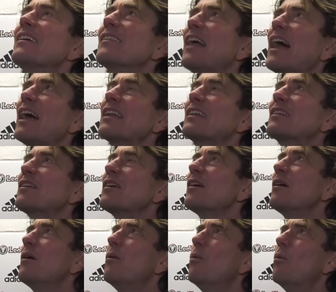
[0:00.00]
Bad.
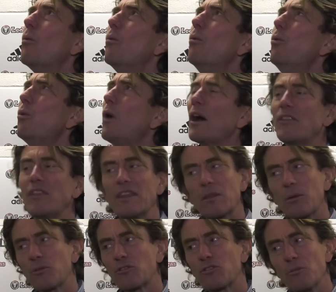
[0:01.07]
Ooh, I think
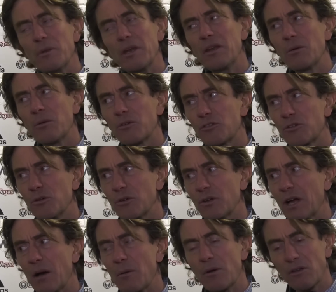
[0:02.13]
there was so many who was good.
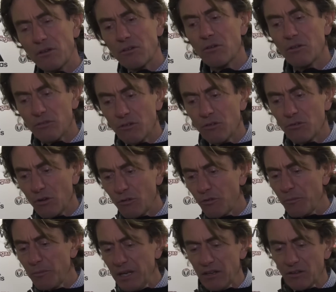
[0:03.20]
No,
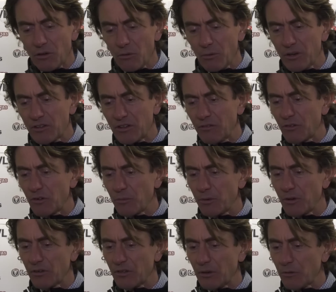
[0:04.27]
for me it's always difficult
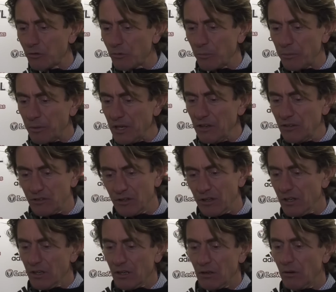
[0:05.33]
because I was pleased.
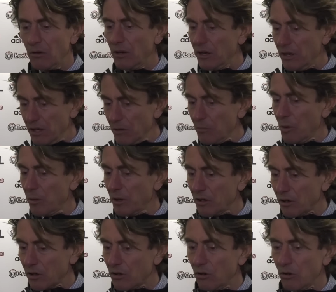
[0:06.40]
You know, Neil Mopac
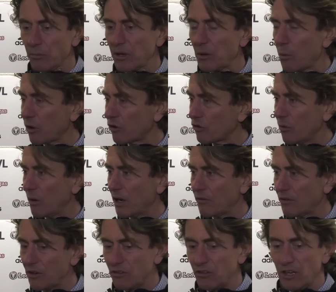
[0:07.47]
got a goal, but he worked so hard
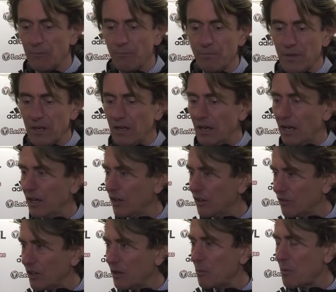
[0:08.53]
for the team.
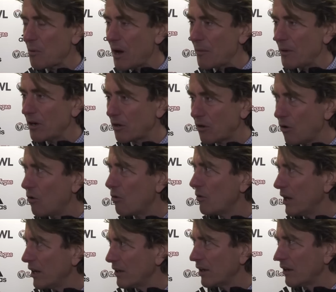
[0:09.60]
Saipan Rama, a
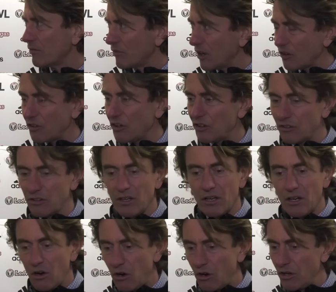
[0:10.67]
goal and assist.
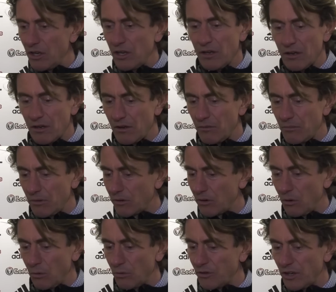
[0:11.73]
Ollie,
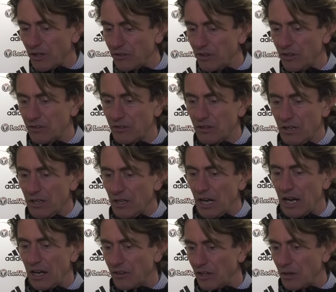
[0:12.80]
goals and assist.
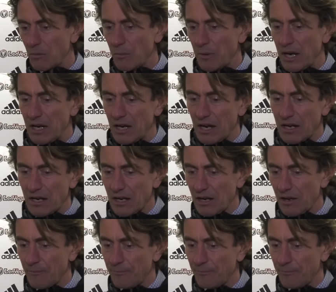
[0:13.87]
And I think Romain and